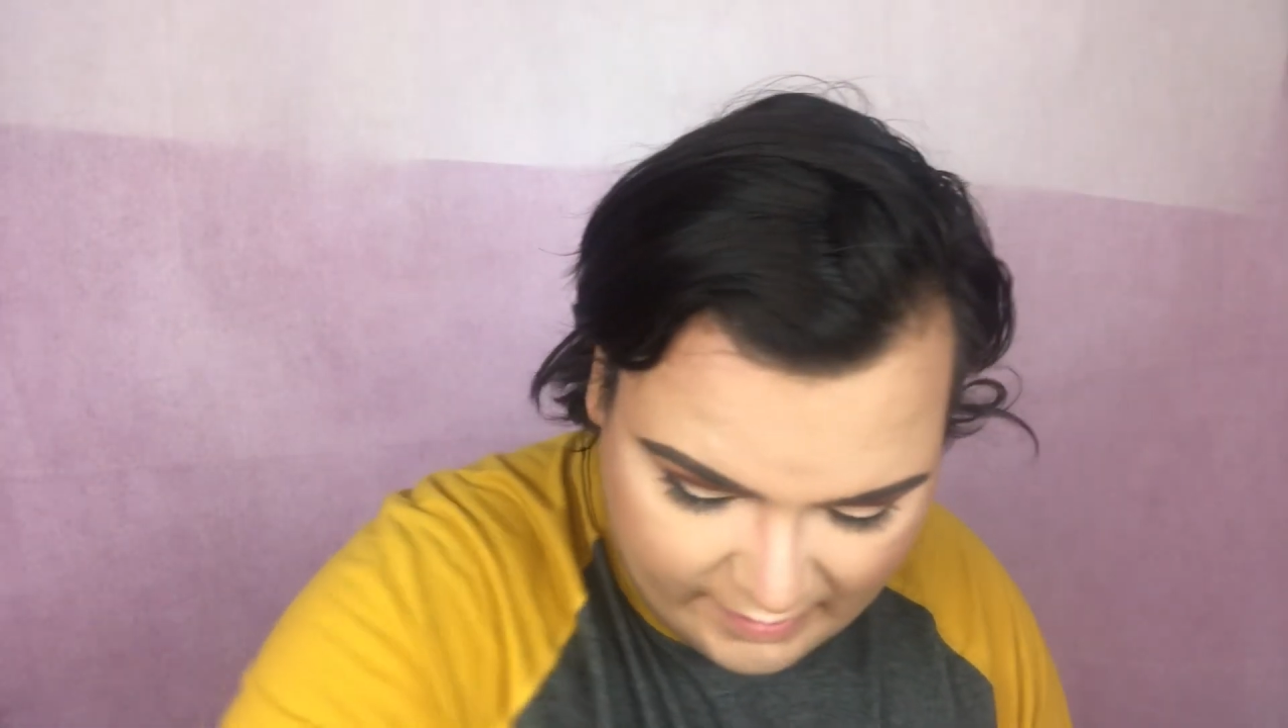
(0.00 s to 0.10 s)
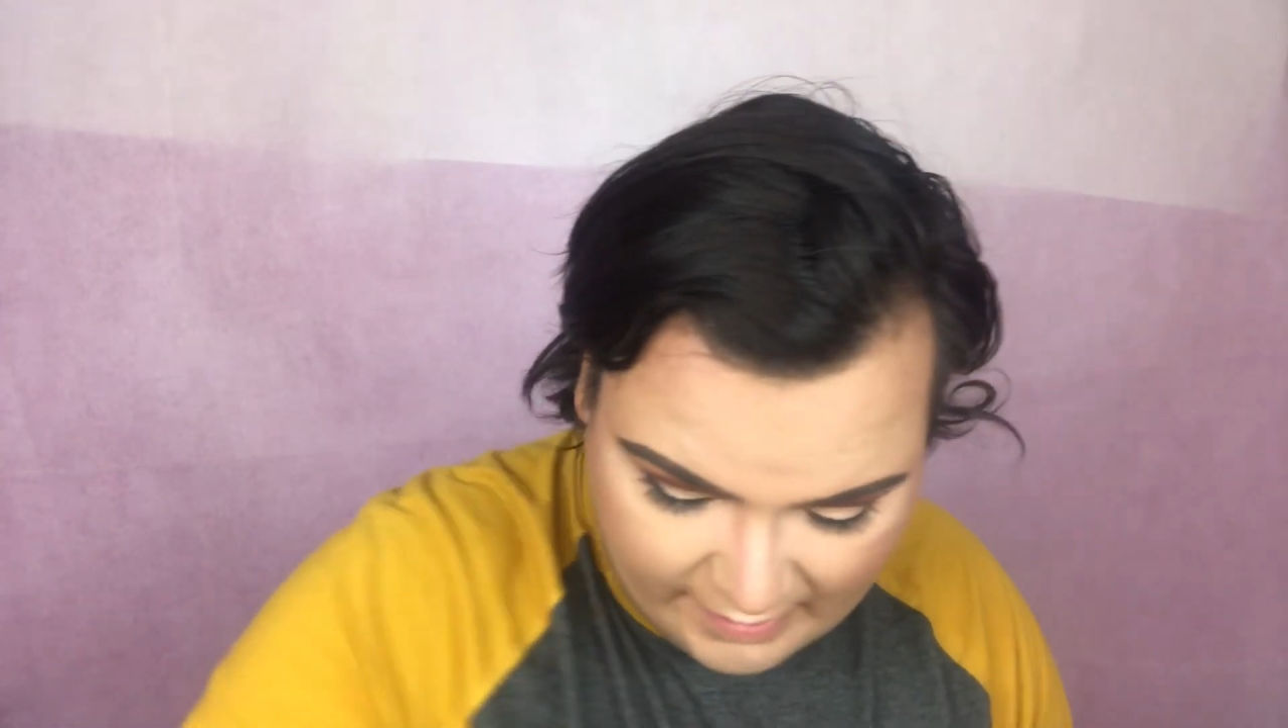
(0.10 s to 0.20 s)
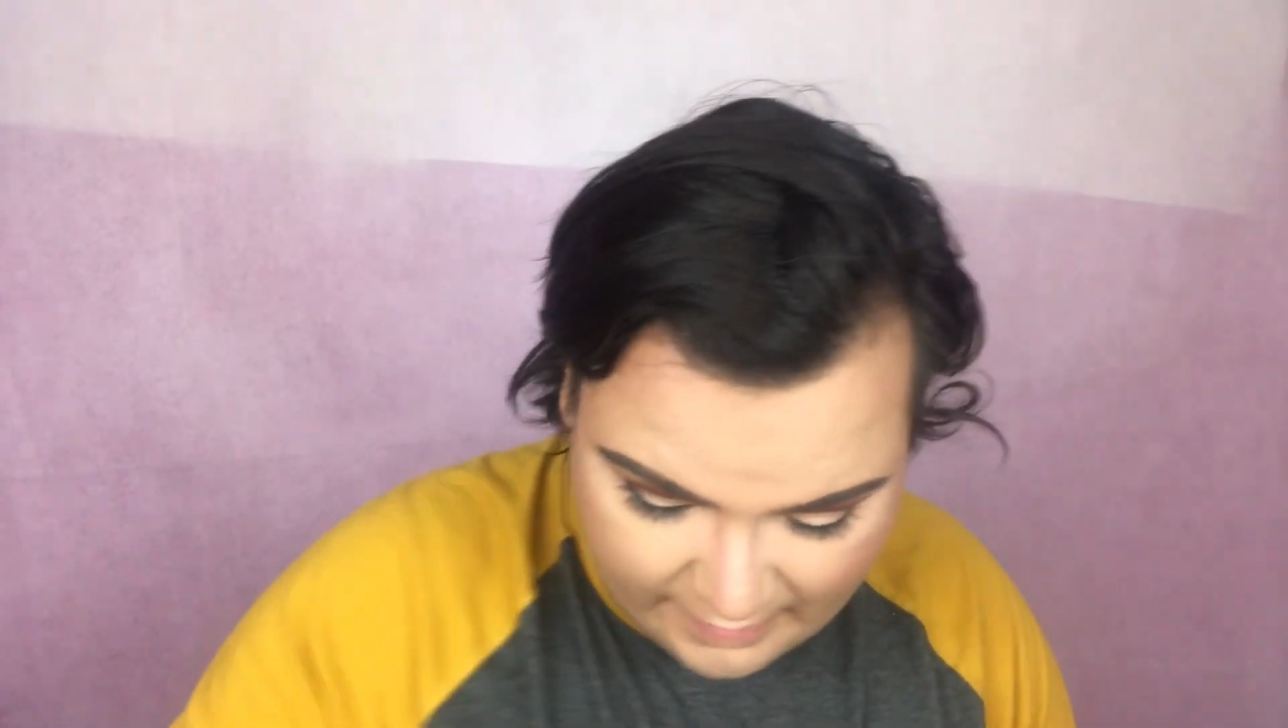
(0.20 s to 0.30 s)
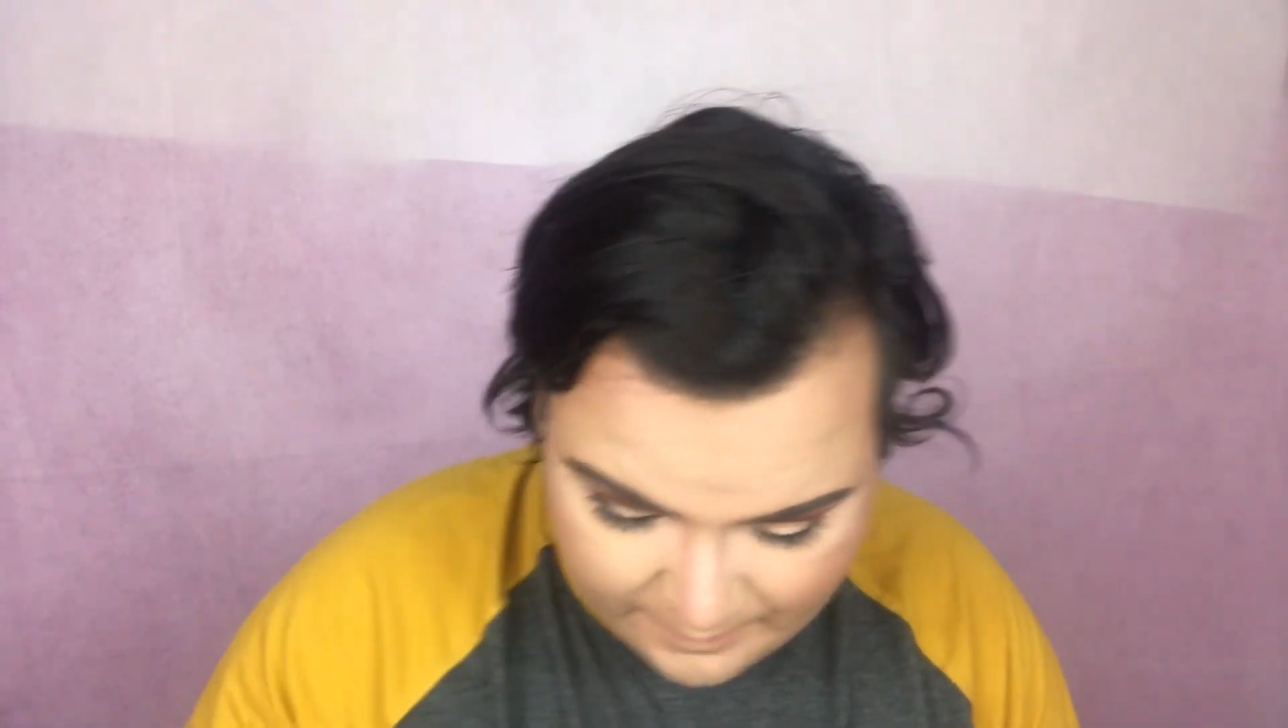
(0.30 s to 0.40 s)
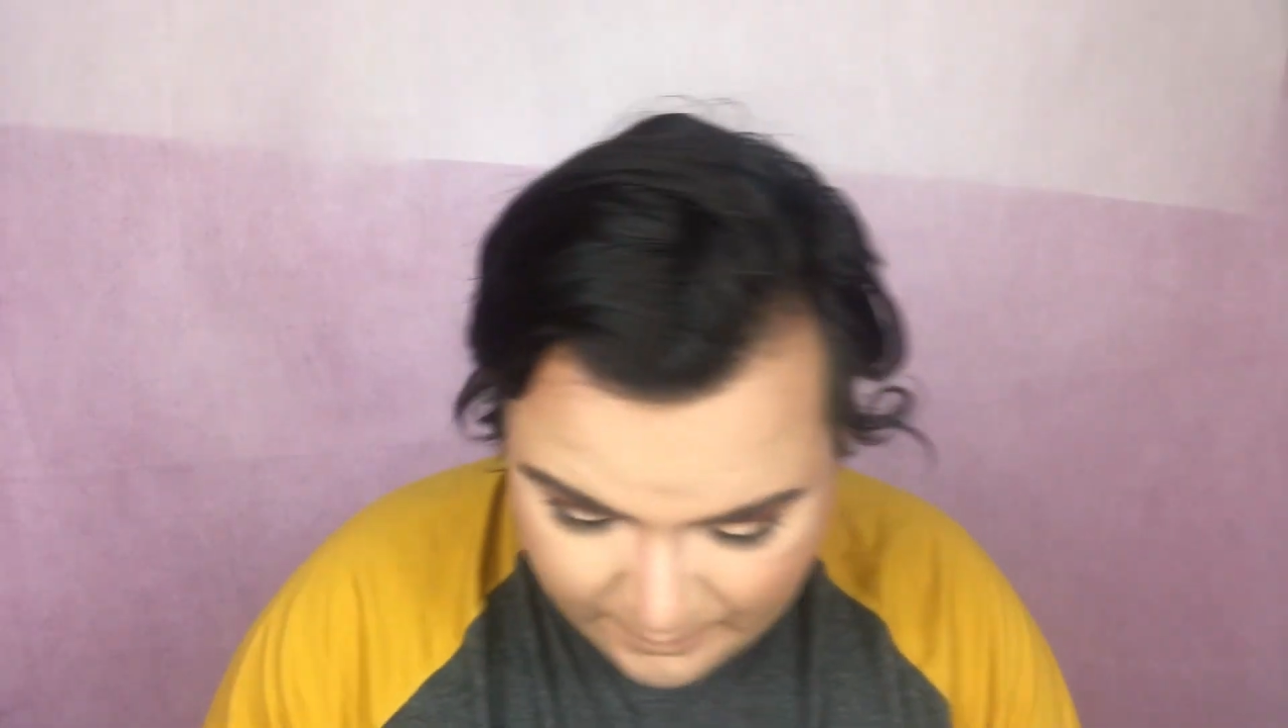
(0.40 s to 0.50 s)

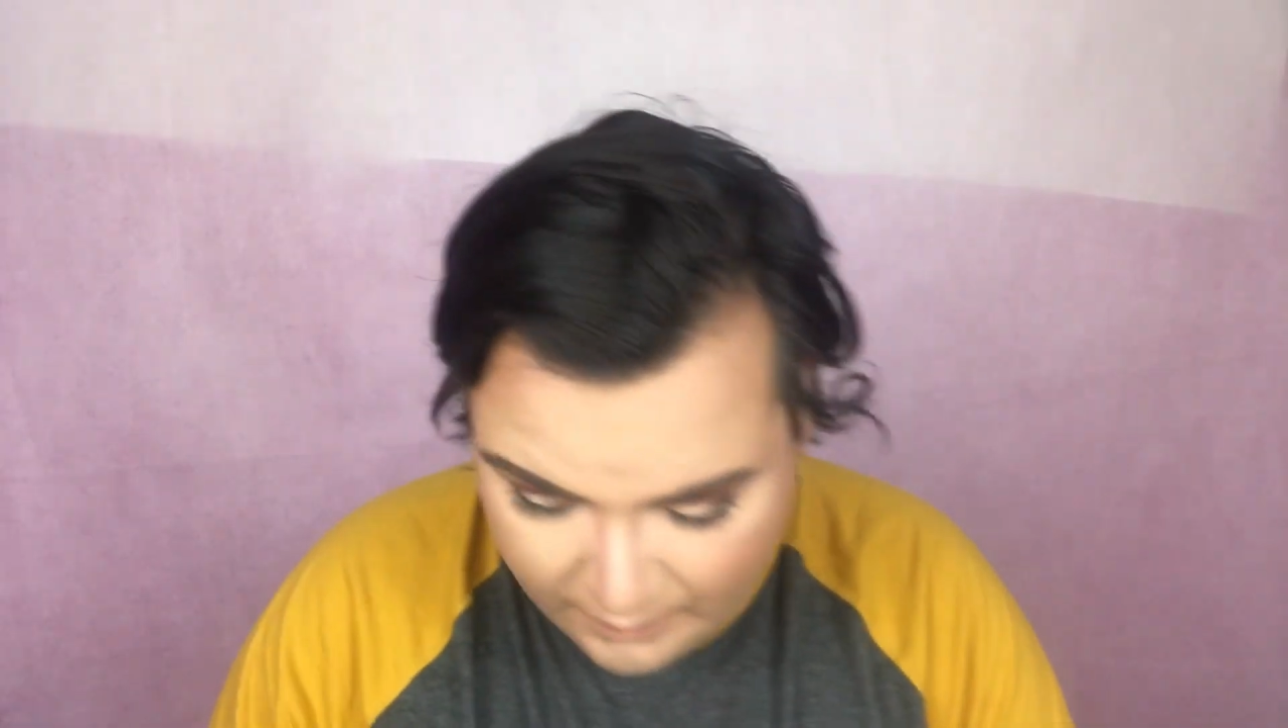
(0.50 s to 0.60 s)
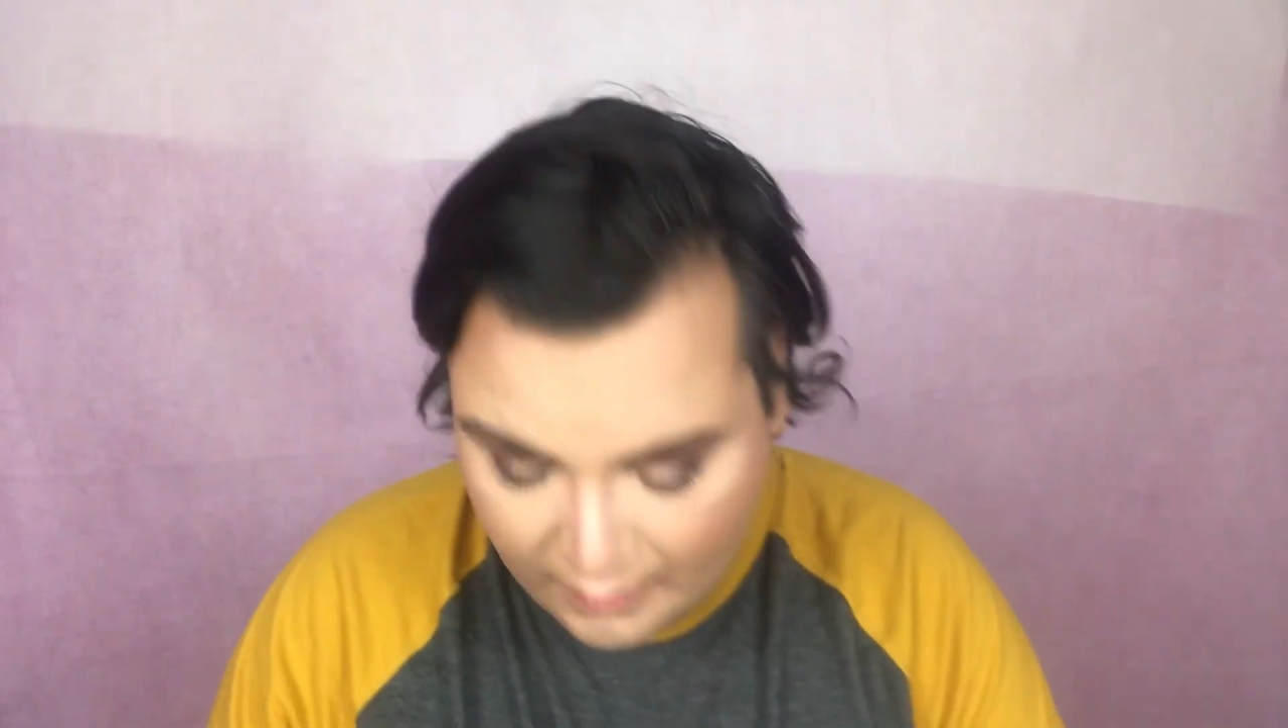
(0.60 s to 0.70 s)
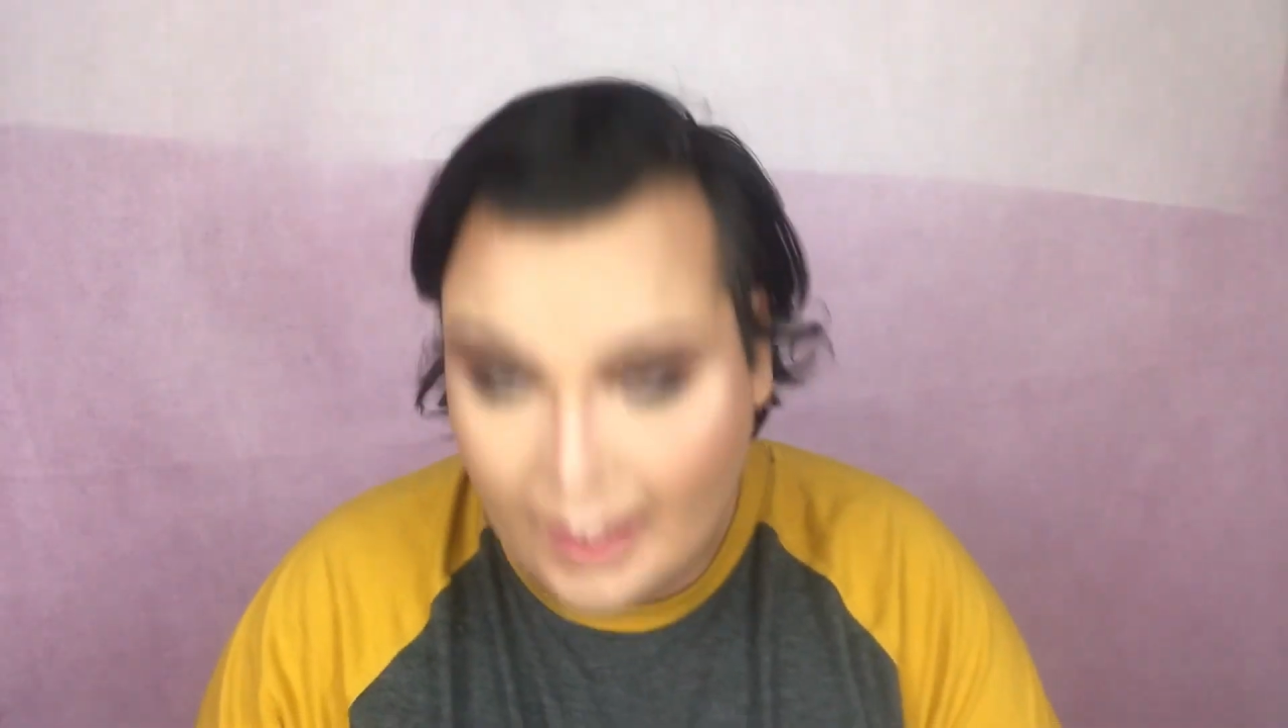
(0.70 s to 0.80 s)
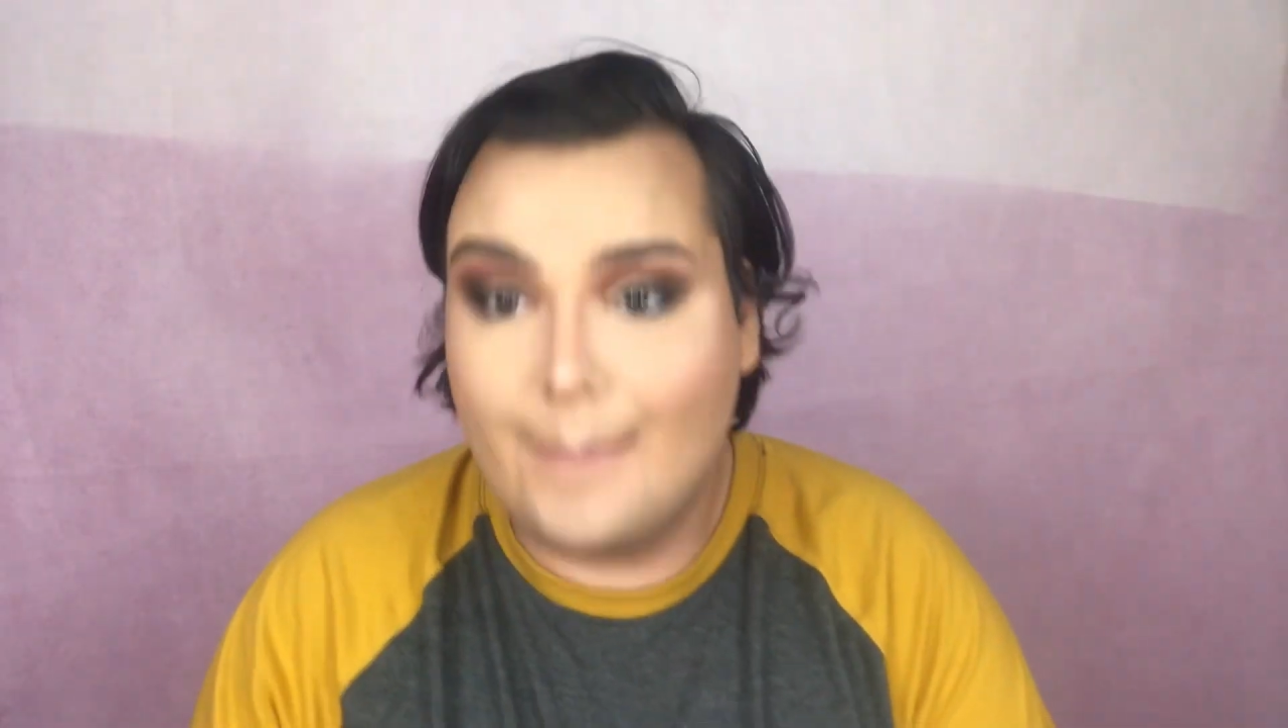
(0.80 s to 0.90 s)
again. I'm